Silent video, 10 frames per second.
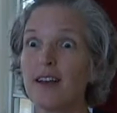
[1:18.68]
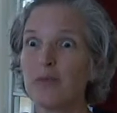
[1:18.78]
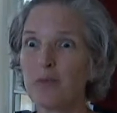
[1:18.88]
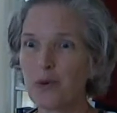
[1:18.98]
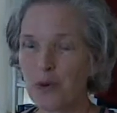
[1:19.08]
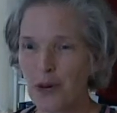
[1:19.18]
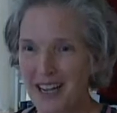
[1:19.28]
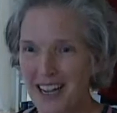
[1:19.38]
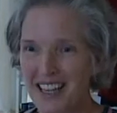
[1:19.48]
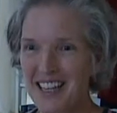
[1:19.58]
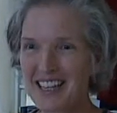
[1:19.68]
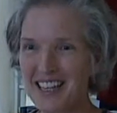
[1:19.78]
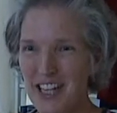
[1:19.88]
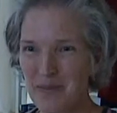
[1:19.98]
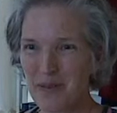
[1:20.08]
breathing
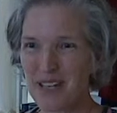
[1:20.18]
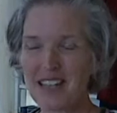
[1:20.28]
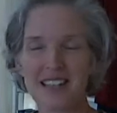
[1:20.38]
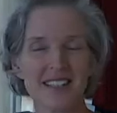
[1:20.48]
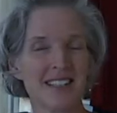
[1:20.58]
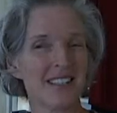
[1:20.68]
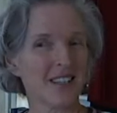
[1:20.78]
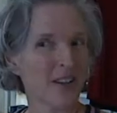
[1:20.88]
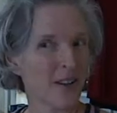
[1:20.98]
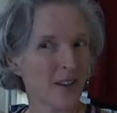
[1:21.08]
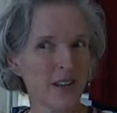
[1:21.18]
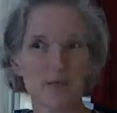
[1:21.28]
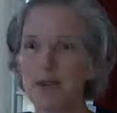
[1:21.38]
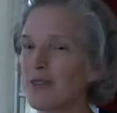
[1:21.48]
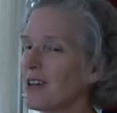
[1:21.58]
deeply and
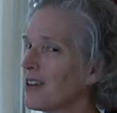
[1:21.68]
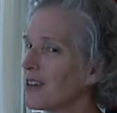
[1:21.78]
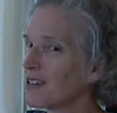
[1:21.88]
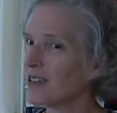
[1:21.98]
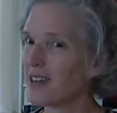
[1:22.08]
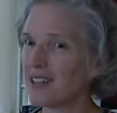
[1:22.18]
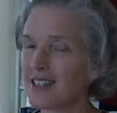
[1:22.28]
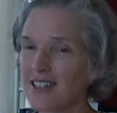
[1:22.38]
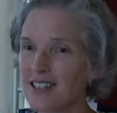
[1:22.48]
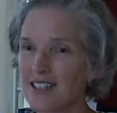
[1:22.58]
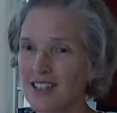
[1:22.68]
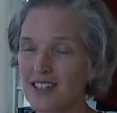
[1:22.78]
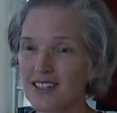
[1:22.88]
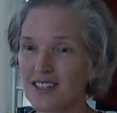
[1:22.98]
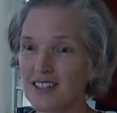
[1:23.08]
slowly moving your joints is
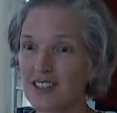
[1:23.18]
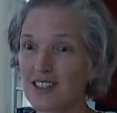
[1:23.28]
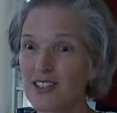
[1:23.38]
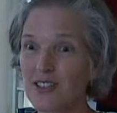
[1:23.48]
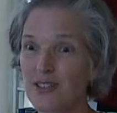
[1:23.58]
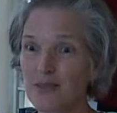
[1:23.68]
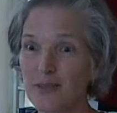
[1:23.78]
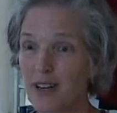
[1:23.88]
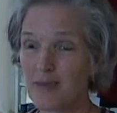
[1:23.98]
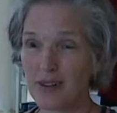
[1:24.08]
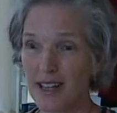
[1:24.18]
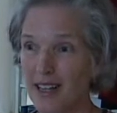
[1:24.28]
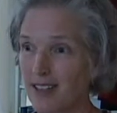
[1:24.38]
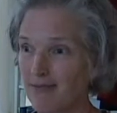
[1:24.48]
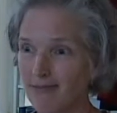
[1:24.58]
just
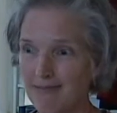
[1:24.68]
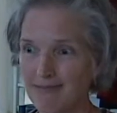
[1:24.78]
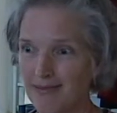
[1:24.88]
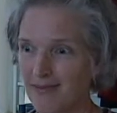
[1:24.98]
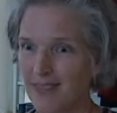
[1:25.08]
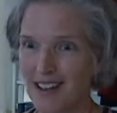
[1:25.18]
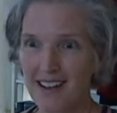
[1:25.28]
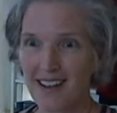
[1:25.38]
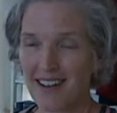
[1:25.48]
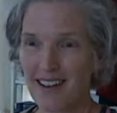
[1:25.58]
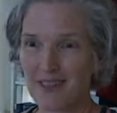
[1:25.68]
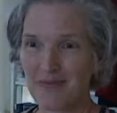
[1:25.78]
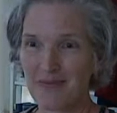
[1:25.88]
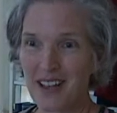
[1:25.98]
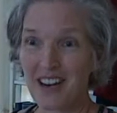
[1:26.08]
extremely
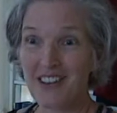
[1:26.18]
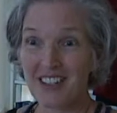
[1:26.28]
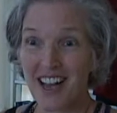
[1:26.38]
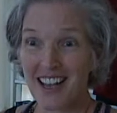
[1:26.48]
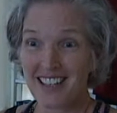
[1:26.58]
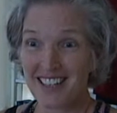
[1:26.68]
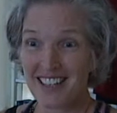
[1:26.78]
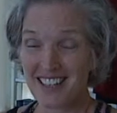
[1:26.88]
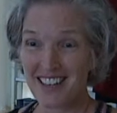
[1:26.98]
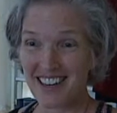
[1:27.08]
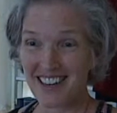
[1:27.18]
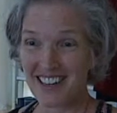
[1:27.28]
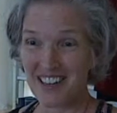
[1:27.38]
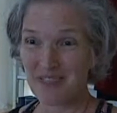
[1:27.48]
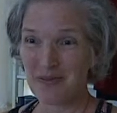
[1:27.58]
energizing,
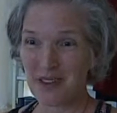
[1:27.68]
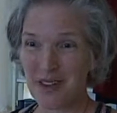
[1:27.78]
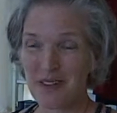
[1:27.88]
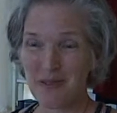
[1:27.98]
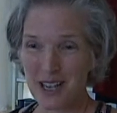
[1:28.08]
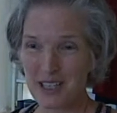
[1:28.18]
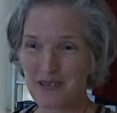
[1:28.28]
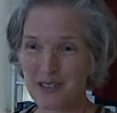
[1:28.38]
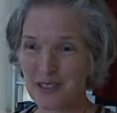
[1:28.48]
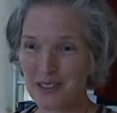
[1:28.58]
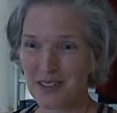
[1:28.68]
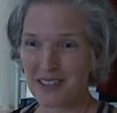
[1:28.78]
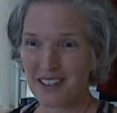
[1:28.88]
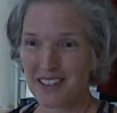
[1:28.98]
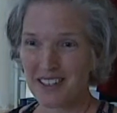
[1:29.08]
restful,
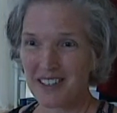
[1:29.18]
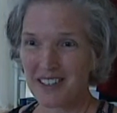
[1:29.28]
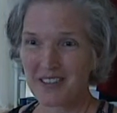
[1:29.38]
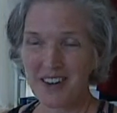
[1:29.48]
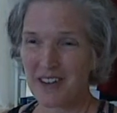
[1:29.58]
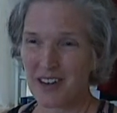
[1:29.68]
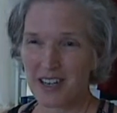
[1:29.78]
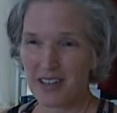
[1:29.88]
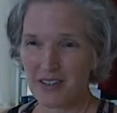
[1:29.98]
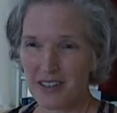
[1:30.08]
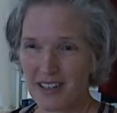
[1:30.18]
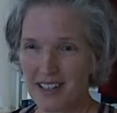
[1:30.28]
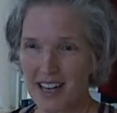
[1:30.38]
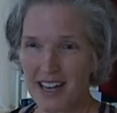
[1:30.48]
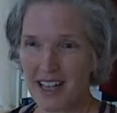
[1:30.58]
very, very different
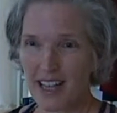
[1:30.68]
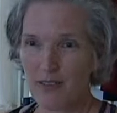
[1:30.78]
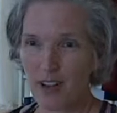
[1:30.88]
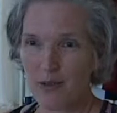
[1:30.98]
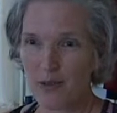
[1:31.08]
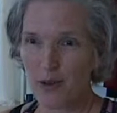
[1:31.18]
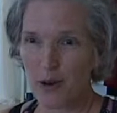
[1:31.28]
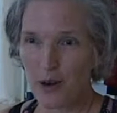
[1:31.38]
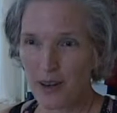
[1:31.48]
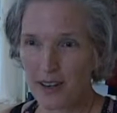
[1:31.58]
than anything I've done before.